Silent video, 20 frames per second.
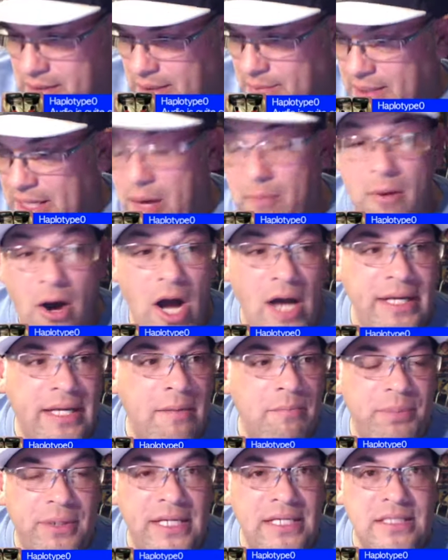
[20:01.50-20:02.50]
through my
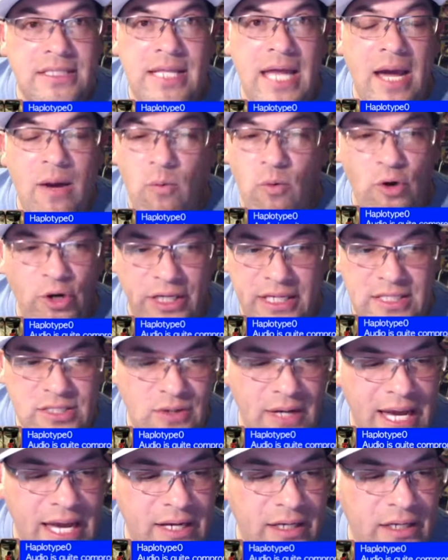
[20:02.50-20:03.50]
phone but I
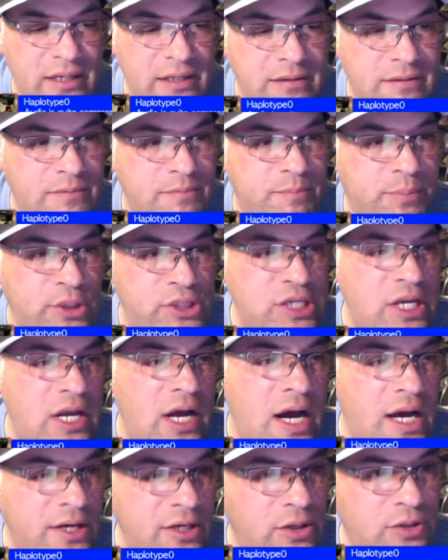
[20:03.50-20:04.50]
will upload the
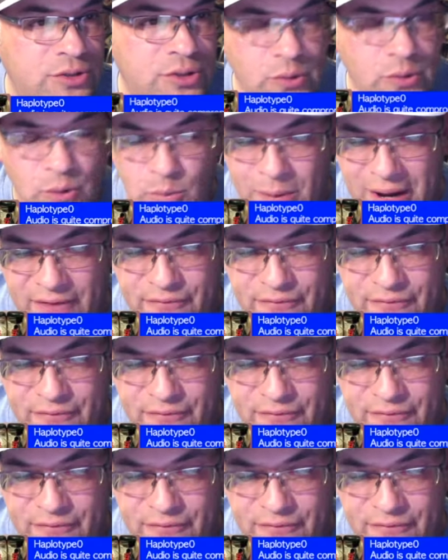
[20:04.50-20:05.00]
audio